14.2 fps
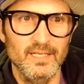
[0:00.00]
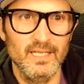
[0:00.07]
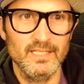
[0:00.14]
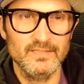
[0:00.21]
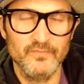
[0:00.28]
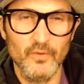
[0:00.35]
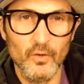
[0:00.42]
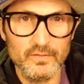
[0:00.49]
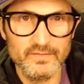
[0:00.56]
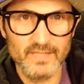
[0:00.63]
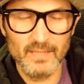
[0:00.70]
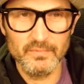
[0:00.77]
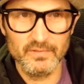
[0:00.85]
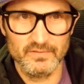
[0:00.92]
as far as
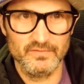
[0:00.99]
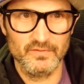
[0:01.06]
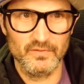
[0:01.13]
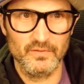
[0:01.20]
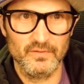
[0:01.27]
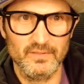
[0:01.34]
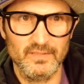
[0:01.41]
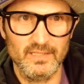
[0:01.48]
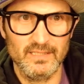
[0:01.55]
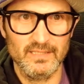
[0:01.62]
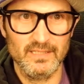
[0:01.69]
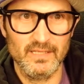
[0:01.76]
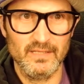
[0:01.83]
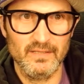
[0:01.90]
I'm concerned,
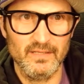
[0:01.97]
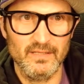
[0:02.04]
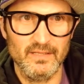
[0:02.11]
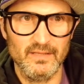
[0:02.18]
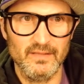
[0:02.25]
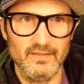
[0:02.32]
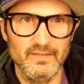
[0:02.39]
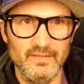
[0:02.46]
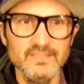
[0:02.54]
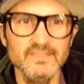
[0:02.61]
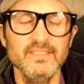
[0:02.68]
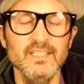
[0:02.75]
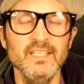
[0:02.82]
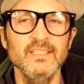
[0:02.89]

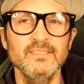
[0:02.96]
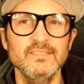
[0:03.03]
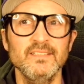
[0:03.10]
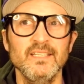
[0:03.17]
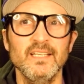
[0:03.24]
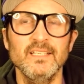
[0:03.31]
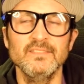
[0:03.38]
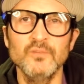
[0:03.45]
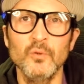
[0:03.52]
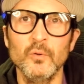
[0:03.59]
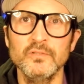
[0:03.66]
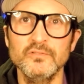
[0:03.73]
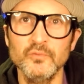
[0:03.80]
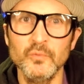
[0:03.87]
this season is
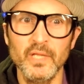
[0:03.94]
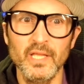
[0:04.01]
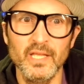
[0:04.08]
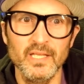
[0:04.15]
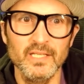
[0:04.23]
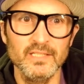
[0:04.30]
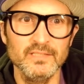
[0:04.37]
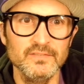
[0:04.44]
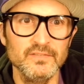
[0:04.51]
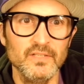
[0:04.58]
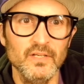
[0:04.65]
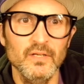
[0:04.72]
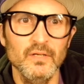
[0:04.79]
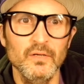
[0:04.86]
going to
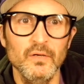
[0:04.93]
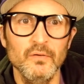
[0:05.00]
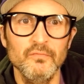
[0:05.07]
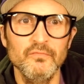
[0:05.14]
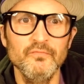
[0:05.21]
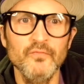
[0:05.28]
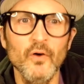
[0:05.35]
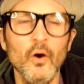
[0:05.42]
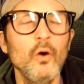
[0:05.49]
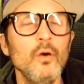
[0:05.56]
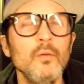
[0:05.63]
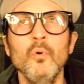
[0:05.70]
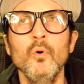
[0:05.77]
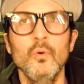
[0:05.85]
hinge
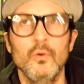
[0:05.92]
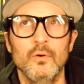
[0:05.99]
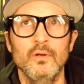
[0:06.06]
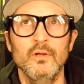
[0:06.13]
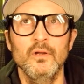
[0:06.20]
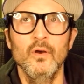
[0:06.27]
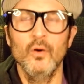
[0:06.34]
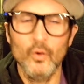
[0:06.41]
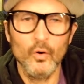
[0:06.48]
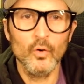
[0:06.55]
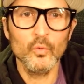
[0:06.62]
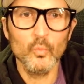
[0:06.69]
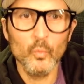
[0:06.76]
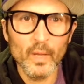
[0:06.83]
far more
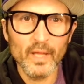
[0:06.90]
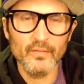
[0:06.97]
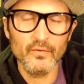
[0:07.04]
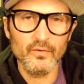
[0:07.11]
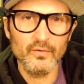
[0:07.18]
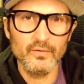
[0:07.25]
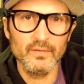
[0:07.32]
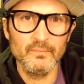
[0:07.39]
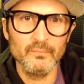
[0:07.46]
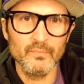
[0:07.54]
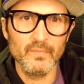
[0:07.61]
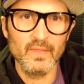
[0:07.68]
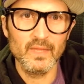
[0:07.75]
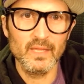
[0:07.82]
on whether
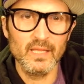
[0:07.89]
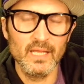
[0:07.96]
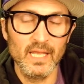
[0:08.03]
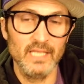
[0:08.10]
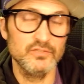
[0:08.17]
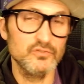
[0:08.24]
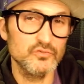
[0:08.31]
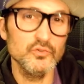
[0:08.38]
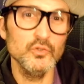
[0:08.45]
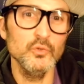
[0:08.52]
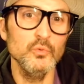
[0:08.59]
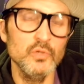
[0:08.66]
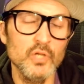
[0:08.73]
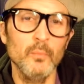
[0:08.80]
a
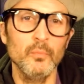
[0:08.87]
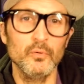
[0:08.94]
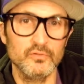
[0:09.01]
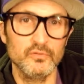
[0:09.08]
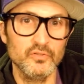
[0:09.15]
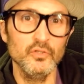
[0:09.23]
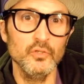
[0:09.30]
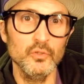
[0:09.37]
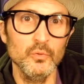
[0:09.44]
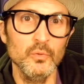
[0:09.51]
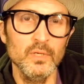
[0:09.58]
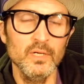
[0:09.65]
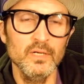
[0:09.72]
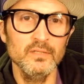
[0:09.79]
true number
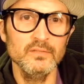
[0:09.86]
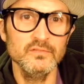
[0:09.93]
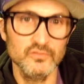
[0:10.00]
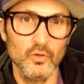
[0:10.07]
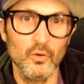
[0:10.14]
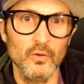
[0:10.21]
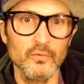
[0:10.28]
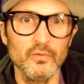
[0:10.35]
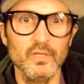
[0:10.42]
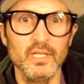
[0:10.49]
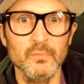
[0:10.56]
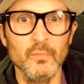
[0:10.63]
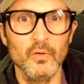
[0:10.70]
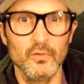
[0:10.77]
two starter
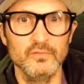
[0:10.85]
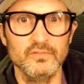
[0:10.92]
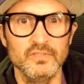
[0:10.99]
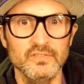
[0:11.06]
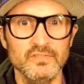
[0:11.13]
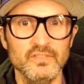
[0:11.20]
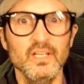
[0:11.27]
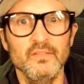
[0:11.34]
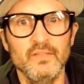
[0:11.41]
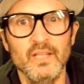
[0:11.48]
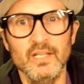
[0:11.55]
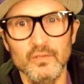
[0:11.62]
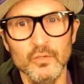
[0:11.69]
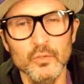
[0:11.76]
emerges
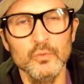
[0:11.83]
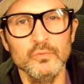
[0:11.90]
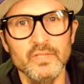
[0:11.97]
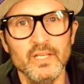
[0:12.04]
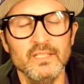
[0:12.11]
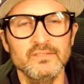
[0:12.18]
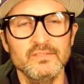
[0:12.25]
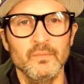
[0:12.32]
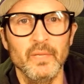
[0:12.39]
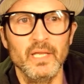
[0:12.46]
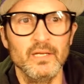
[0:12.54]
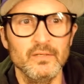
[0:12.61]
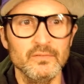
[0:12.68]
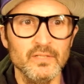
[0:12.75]
than who takes the
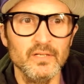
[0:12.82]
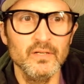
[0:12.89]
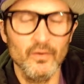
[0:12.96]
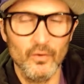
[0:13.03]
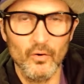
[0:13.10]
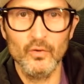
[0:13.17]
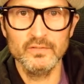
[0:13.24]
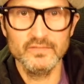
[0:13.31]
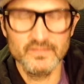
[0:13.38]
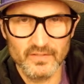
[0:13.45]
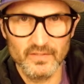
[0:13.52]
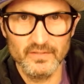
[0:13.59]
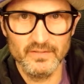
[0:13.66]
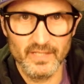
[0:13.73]
mound on
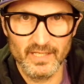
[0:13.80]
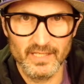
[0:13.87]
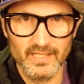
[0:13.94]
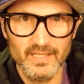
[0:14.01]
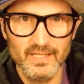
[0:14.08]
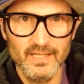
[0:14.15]
Sunday.